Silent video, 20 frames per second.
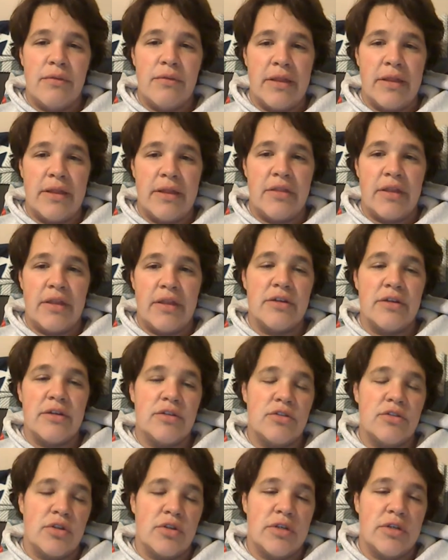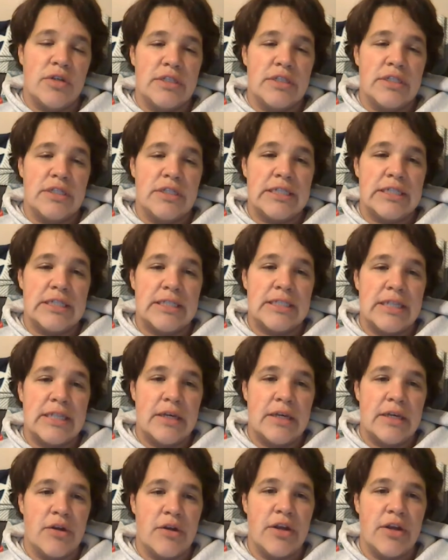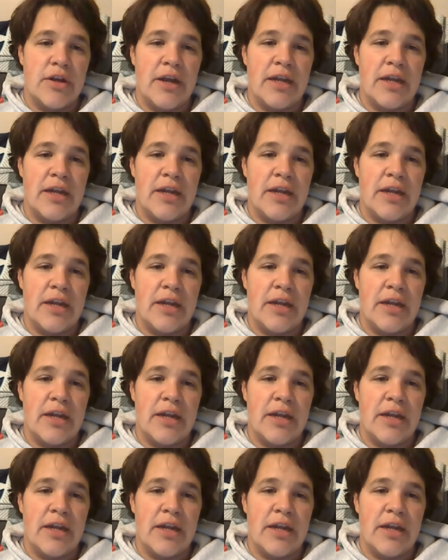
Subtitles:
rather than controlling, just like earlier.